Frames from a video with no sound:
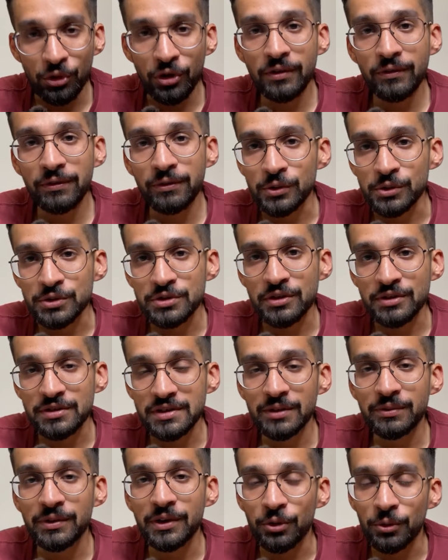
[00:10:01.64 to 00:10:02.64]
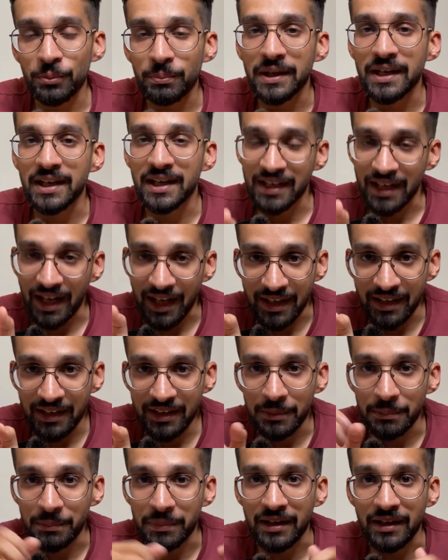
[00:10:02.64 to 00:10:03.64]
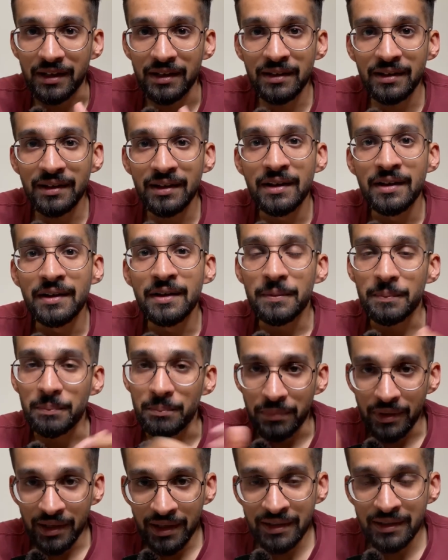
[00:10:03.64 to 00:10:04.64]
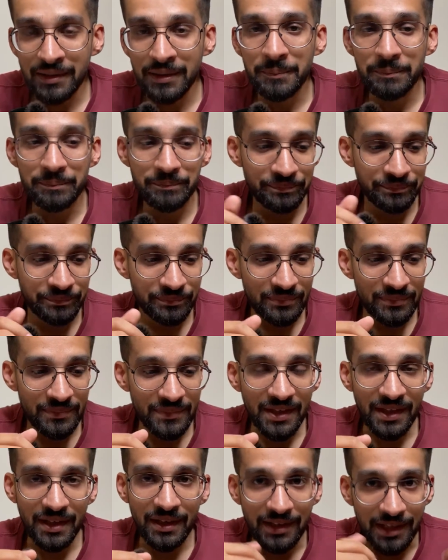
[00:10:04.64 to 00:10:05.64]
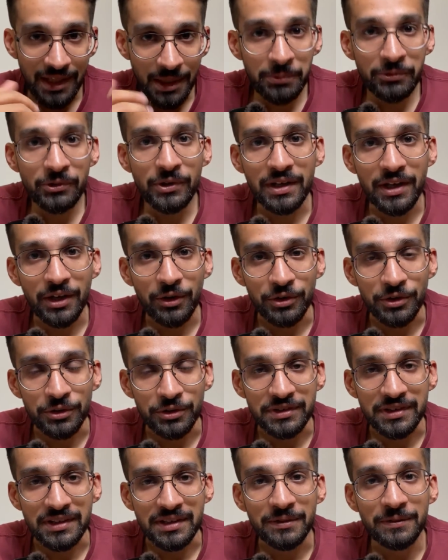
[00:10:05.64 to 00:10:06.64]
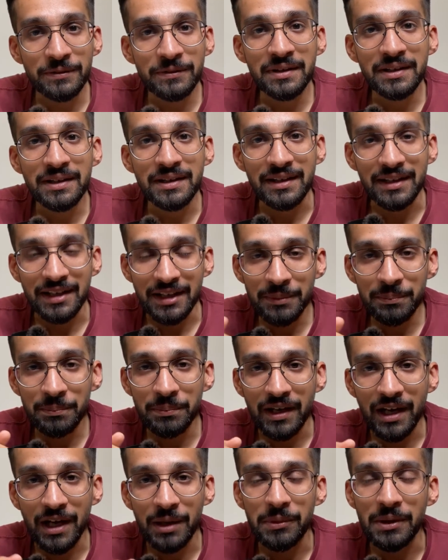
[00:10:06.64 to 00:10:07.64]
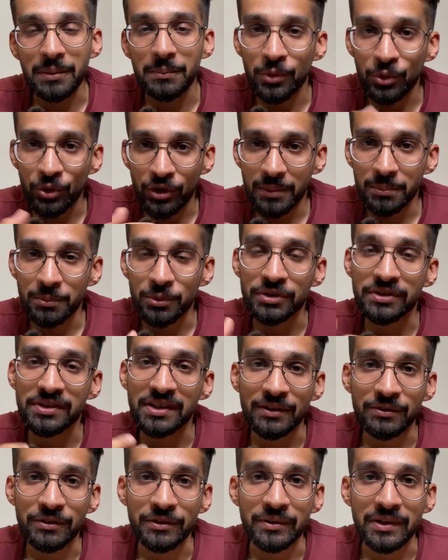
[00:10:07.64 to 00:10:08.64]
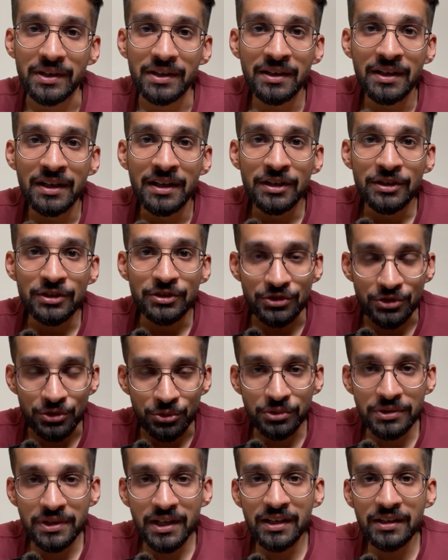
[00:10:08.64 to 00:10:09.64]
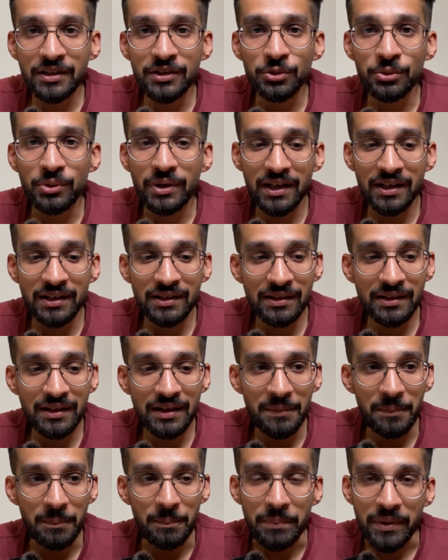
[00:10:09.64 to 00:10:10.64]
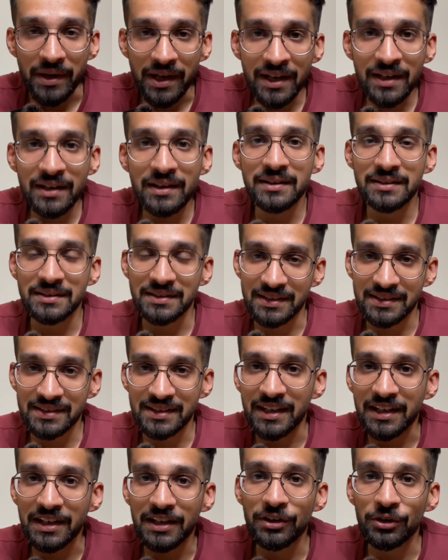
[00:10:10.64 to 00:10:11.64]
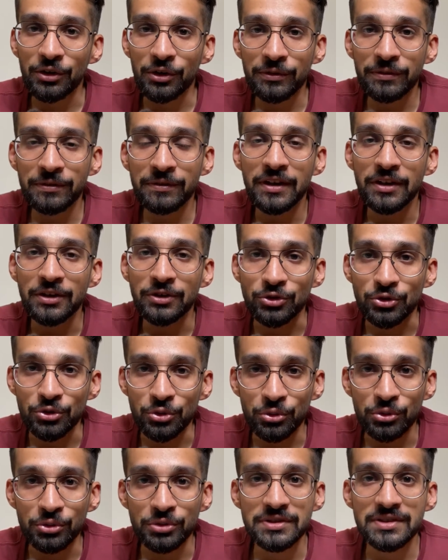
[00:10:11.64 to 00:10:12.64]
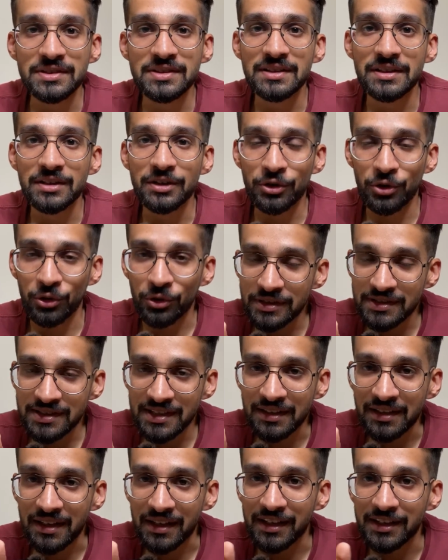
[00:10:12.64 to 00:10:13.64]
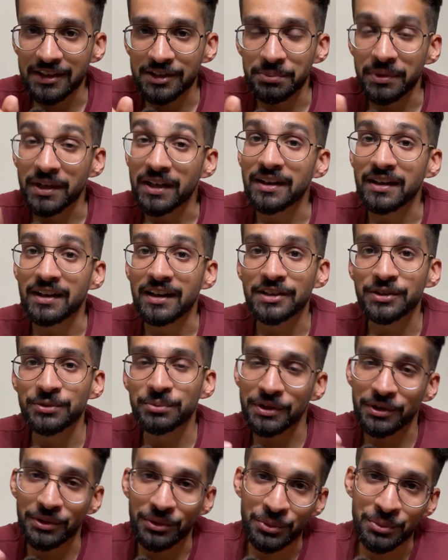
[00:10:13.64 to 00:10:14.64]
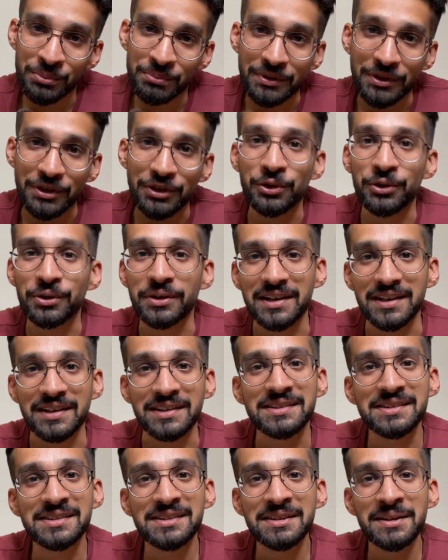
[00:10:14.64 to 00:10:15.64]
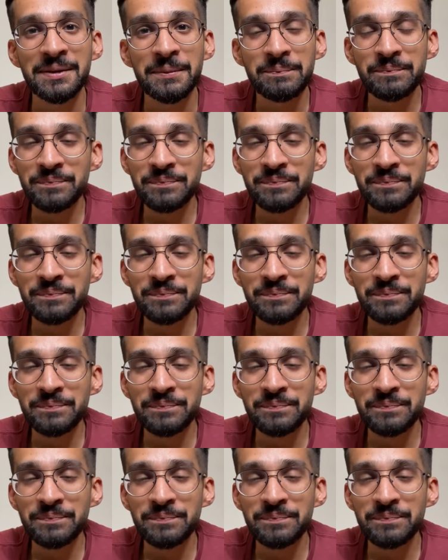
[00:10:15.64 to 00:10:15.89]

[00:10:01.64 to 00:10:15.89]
not force yourself into being an ideal parent, but keep working on yourself. Keep becoming more and more self aware so that you can break the cycle of those toxic traits being transferred to your kids.